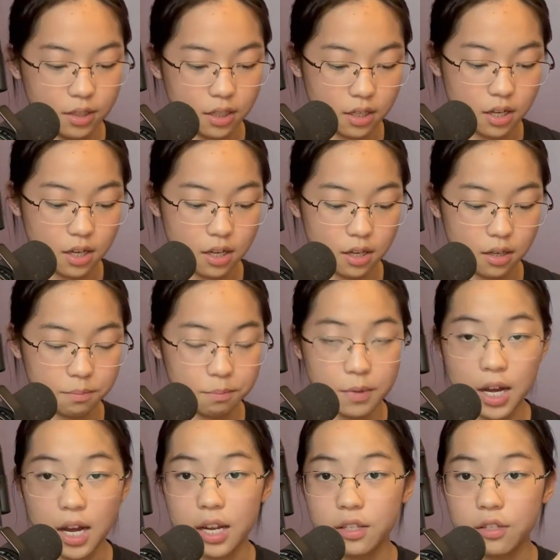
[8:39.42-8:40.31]

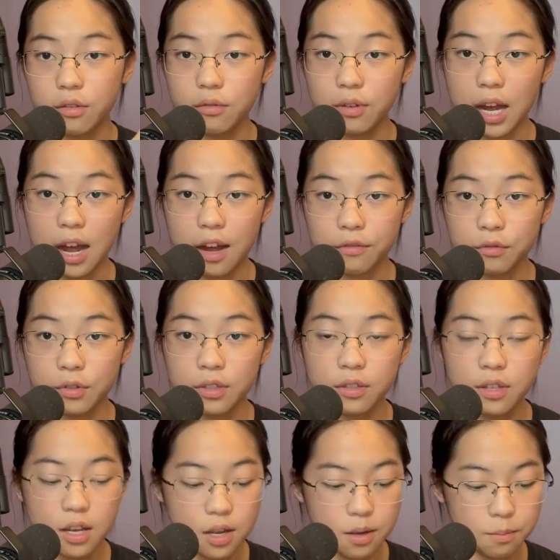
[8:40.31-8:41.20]
I don't have one,
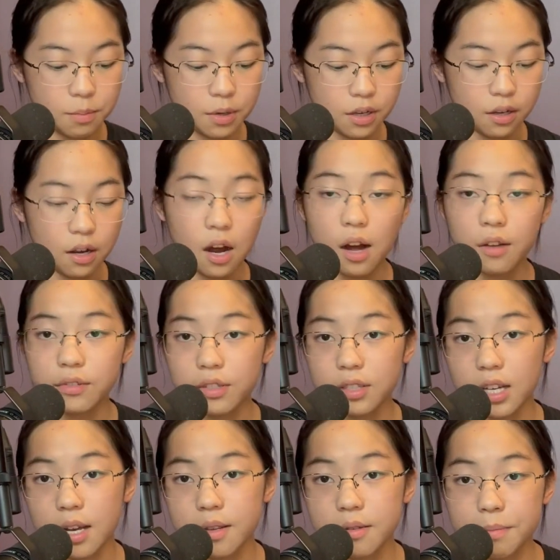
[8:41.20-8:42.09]
but
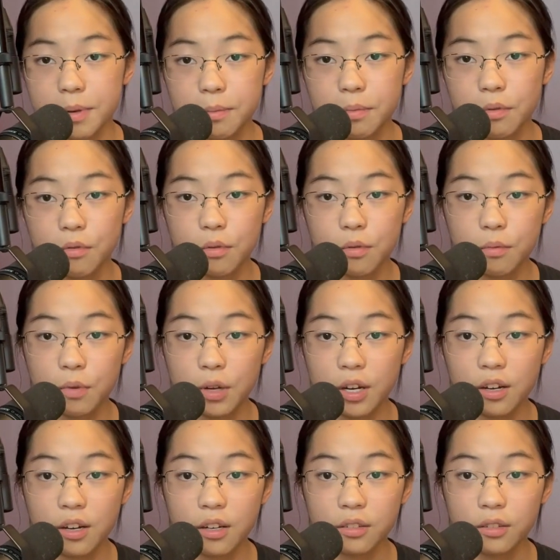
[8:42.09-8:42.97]
oftentimes people will
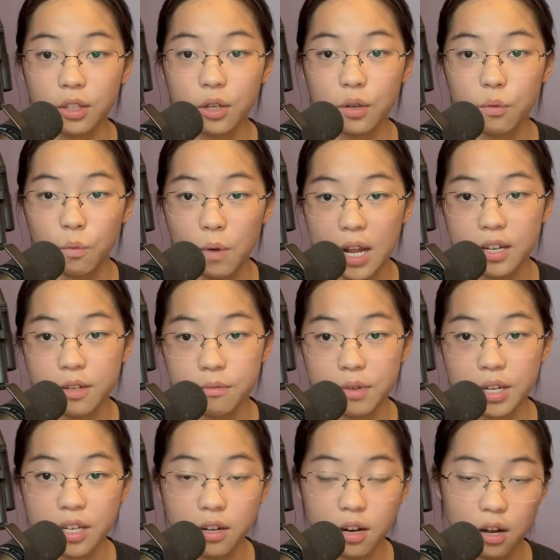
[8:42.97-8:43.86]
wear their wedding
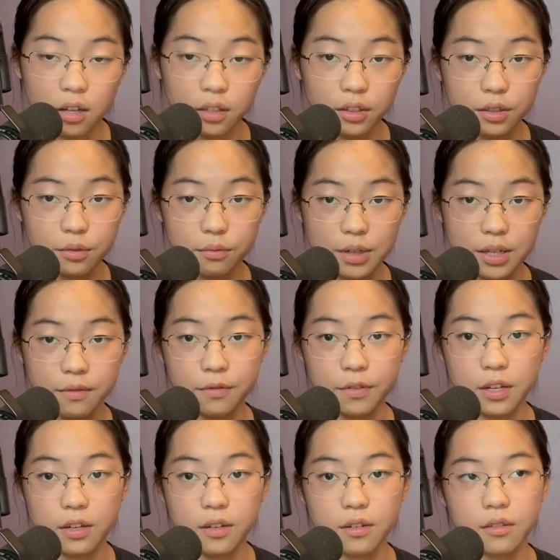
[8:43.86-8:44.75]
ring on their ring
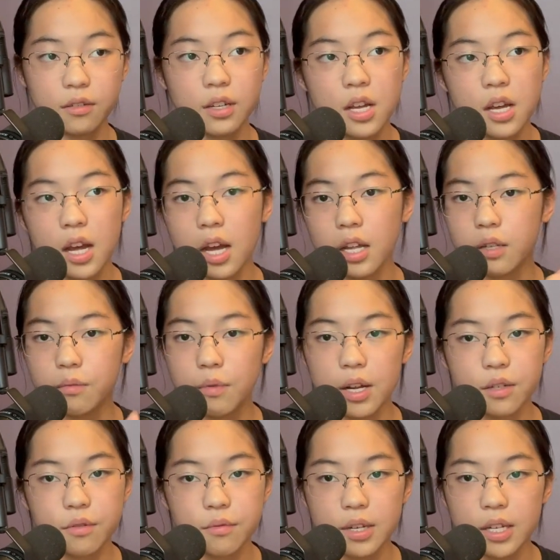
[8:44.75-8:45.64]
finger. And the
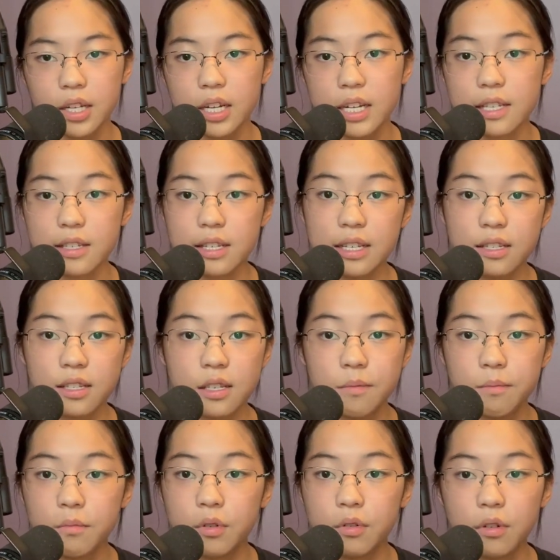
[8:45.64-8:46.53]
wedding ring is a
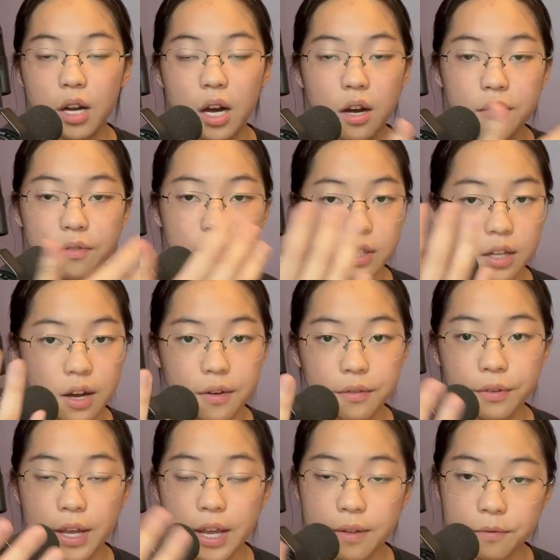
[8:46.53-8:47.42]
symbol of love
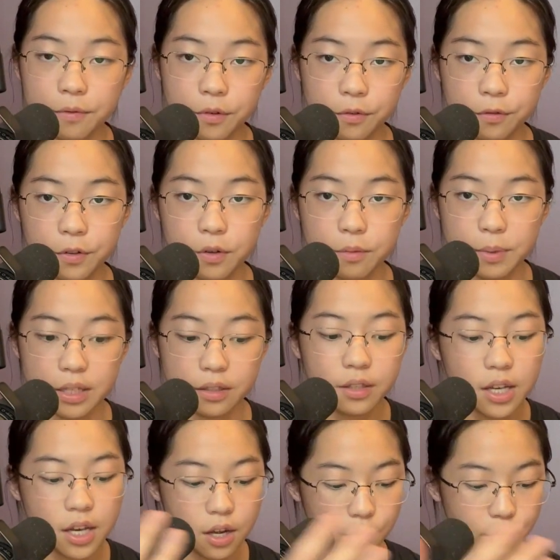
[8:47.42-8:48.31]
and fulfillment,
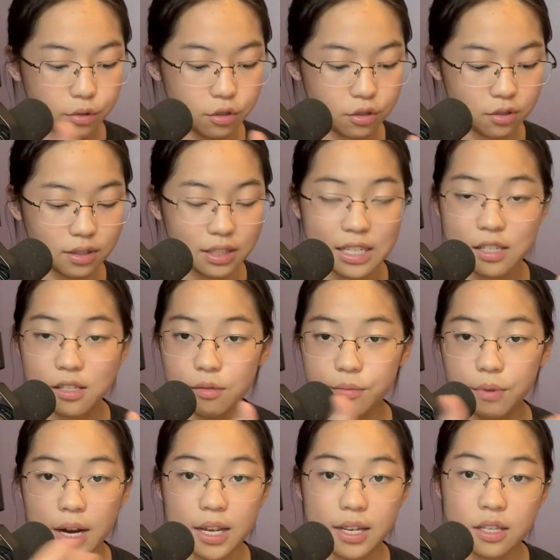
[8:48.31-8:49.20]
which leads
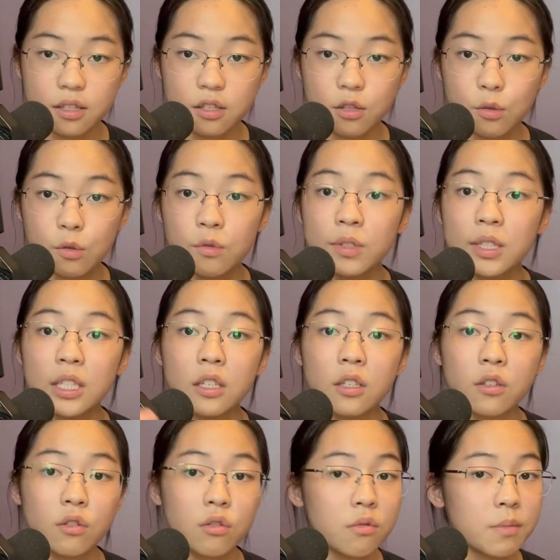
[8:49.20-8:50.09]
right into the
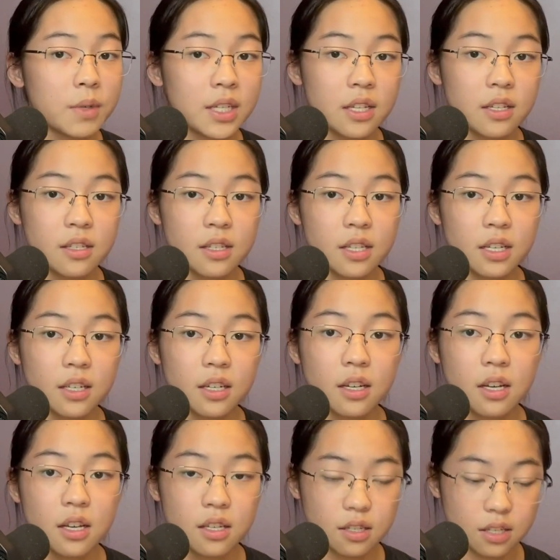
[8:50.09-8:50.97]
humanistic
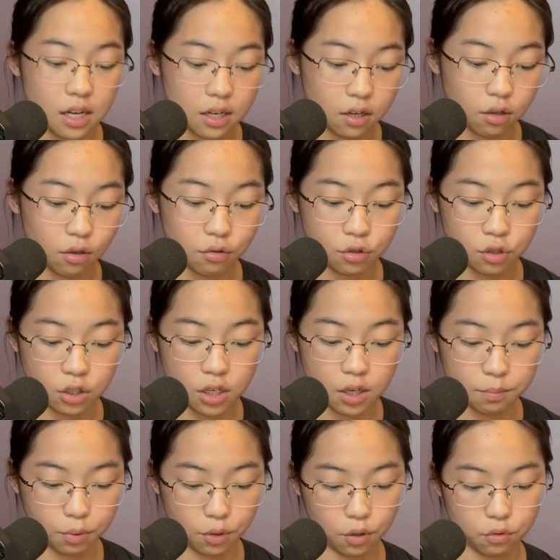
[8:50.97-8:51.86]
psychology
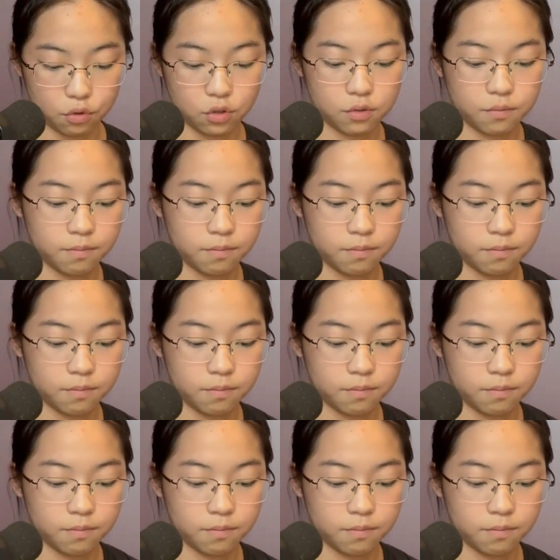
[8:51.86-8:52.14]
approach.